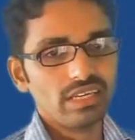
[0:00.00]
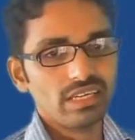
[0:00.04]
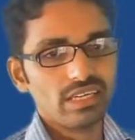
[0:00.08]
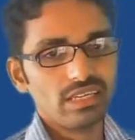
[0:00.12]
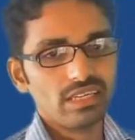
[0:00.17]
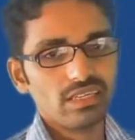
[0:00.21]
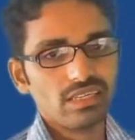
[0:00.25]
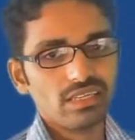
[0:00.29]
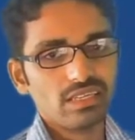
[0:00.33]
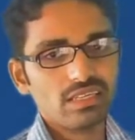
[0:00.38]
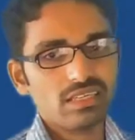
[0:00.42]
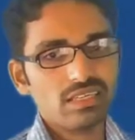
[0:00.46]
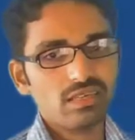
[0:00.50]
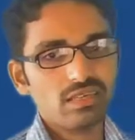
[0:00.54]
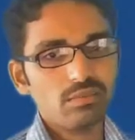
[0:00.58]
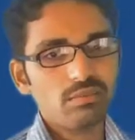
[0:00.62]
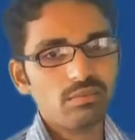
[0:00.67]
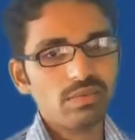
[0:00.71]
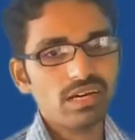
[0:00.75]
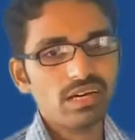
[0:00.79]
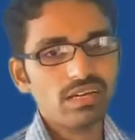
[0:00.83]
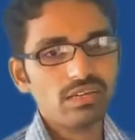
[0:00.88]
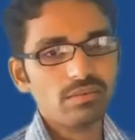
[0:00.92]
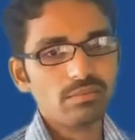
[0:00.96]
E
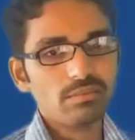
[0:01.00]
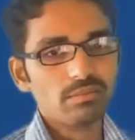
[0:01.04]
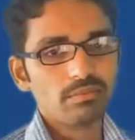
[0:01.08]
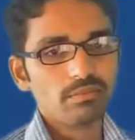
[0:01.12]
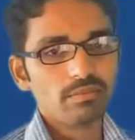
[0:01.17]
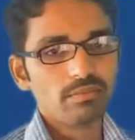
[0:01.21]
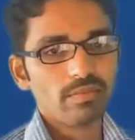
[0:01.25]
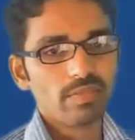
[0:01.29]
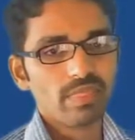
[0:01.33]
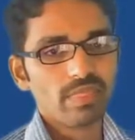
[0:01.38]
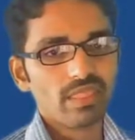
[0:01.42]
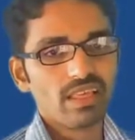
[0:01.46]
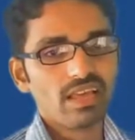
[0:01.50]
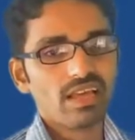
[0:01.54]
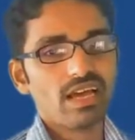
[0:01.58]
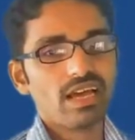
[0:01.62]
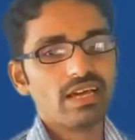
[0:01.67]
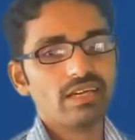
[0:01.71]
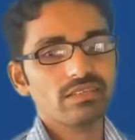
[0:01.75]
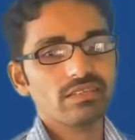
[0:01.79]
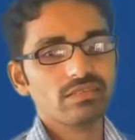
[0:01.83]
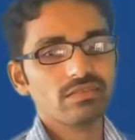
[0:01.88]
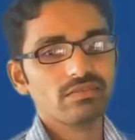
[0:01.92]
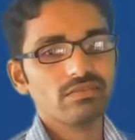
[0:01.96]
by I
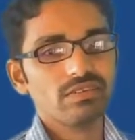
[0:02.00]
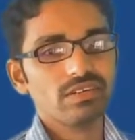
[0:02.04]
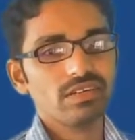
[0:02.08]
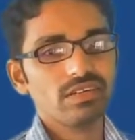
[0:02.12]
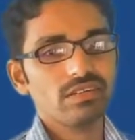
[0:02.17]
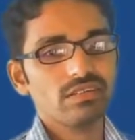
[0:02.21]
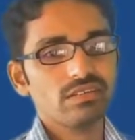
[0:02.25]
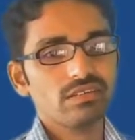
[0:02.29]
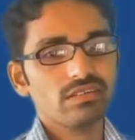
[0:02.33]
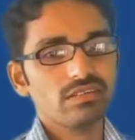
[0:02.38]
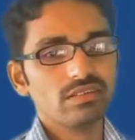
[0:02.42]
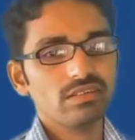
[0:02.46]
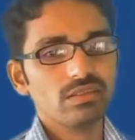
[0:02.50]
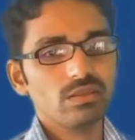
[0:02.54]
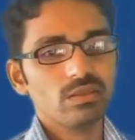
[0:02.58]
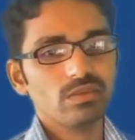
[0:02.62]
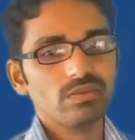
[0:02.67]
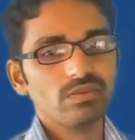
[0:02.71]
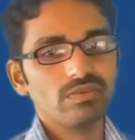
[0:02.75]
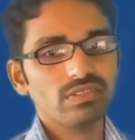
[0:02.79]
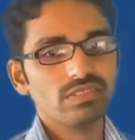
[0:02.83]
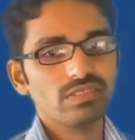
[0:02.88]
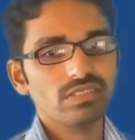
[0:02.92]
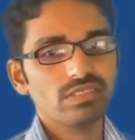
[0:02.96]
square,
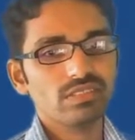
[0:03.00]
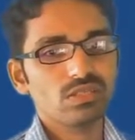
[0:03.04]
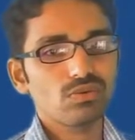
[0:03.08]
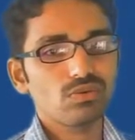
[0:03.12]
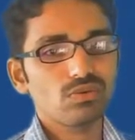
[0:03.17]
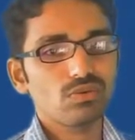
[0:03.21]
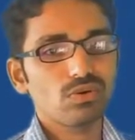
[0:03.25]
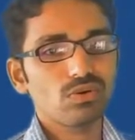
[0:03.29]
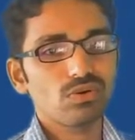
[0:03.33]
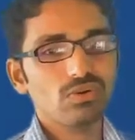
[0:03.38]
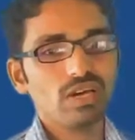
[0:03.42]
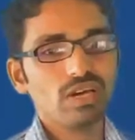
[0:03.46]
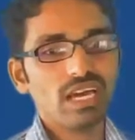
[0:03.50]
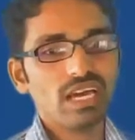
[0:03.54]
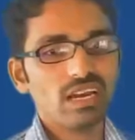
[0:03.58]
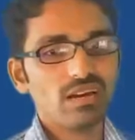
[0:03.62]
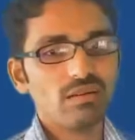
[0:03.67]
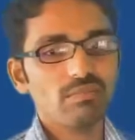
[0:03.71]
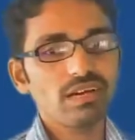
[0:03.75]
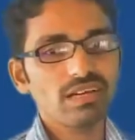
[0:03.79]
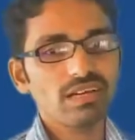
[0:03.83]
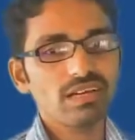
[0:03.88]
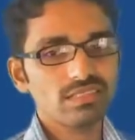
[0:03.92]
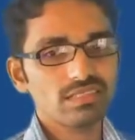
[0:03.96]
which is equal to L
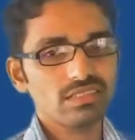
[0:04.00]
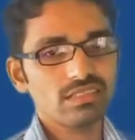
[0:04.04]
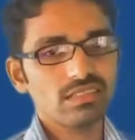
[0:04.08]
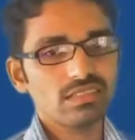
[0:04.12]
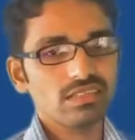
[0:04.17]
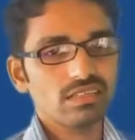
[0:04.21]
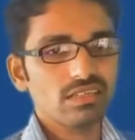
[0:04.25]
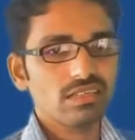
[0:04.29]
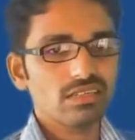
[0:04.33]
by C.